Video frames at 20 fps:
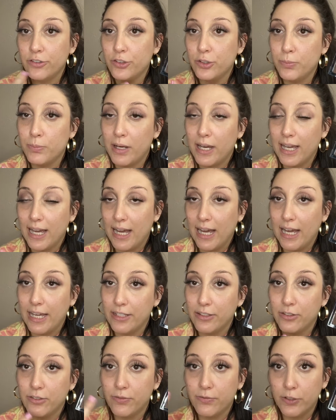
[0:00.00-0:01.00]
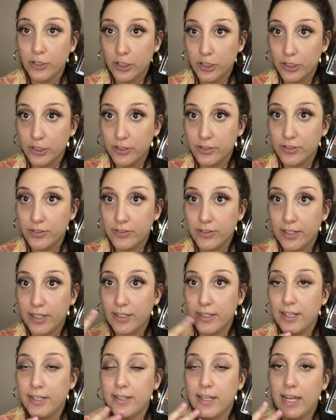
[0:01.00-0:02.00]
do my eyes first
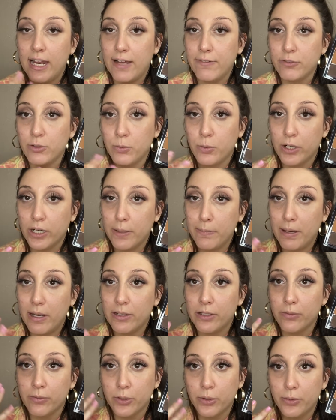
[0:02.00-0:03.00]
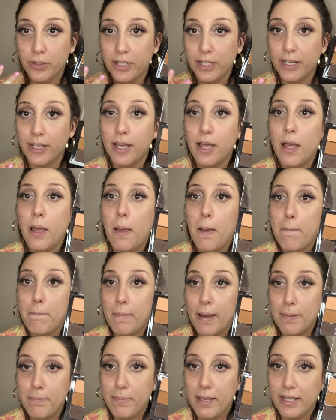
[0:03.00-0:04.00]
and not have to worry about it ruining
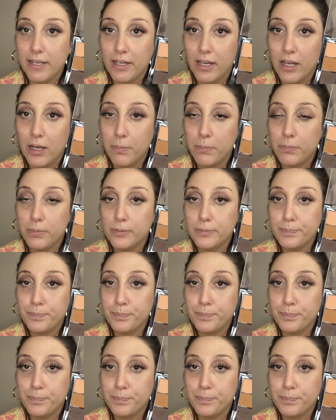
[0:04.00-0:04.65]
my makeup,